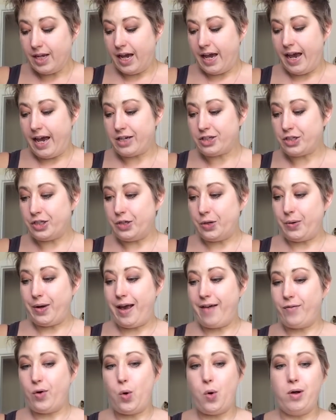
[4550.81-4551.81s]
I actually
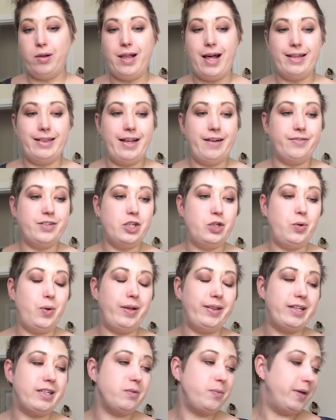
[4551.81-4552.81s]
don't have a whole lot left to do
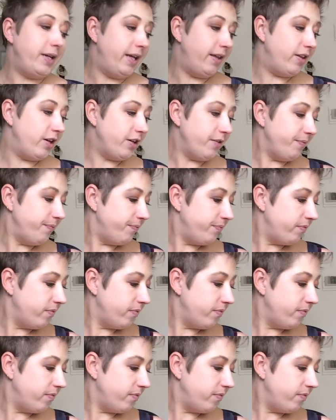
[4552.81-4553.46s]
on this one either.